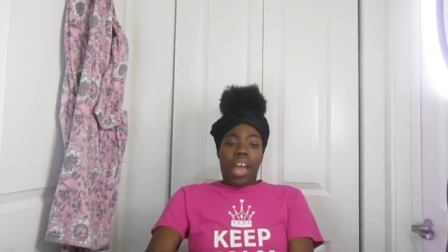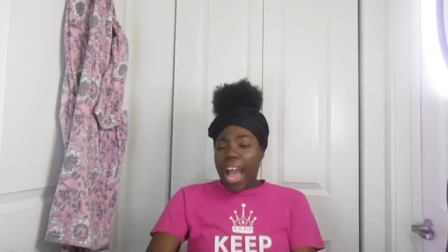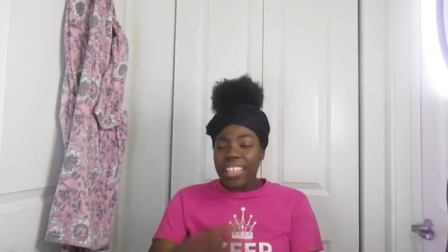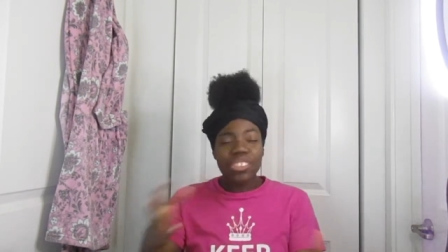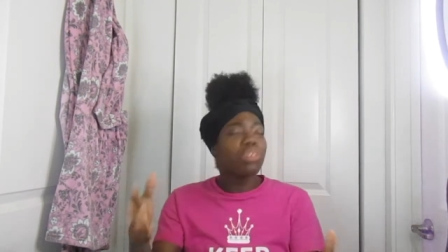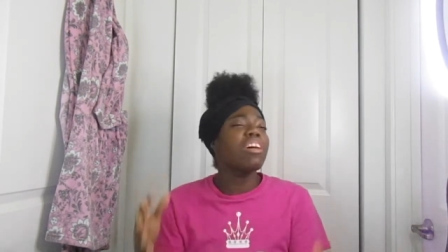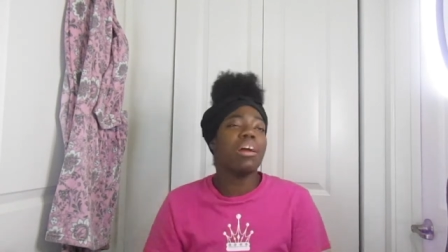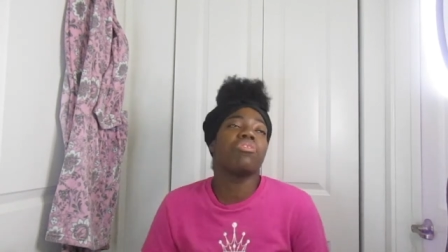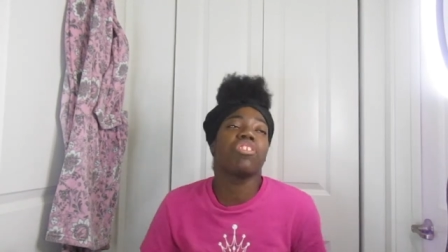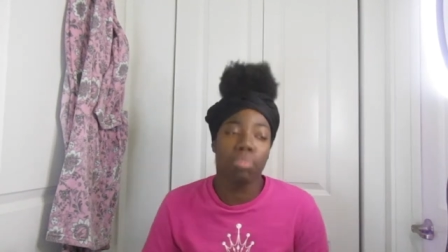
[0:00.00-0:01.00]
I just don't think
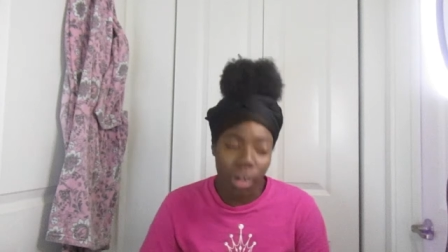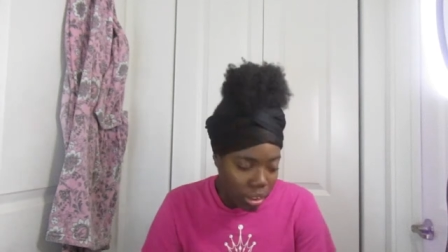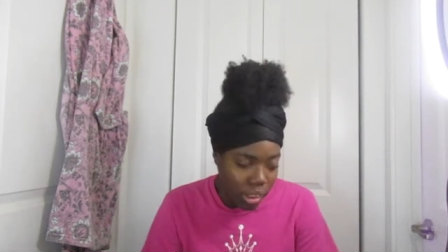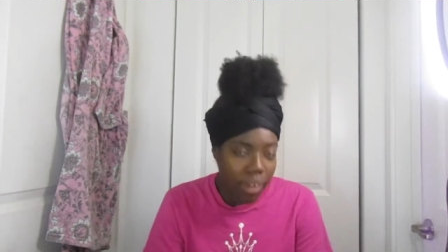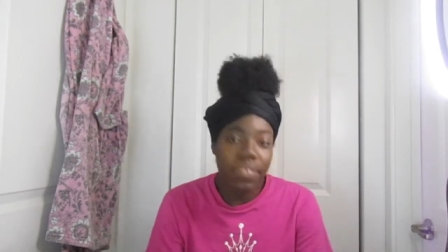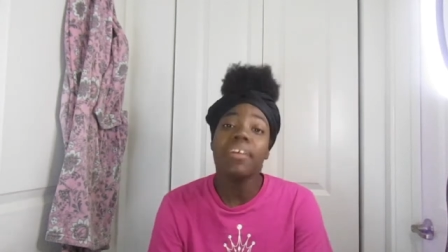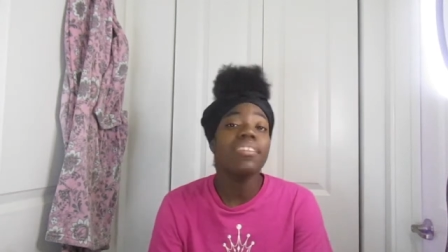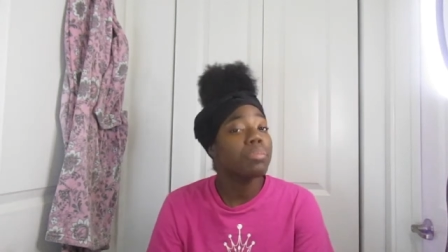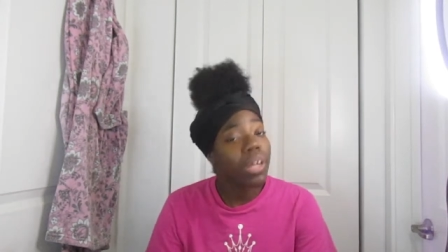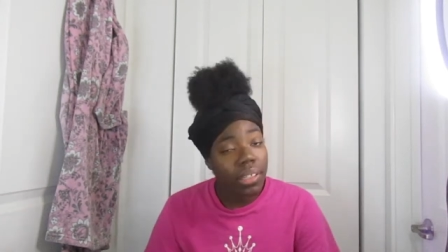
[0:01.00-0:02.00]
that was his brother. Now if that's
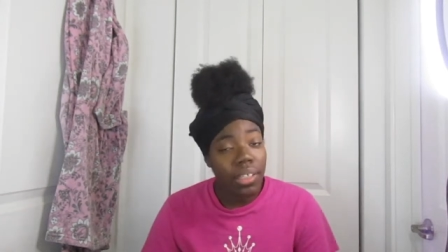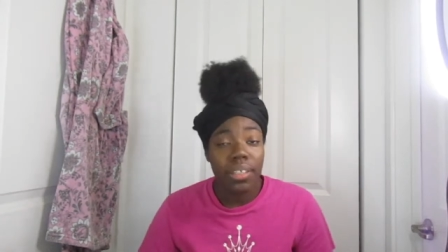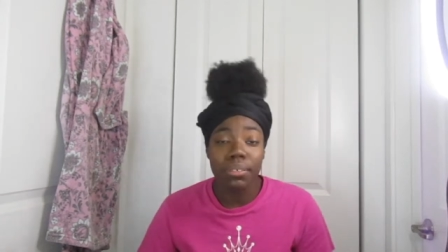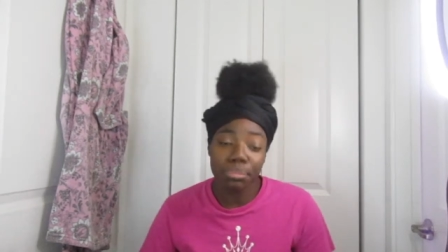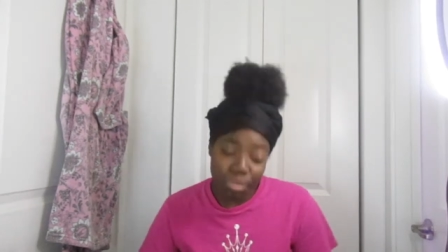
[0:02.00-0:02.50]
his brother then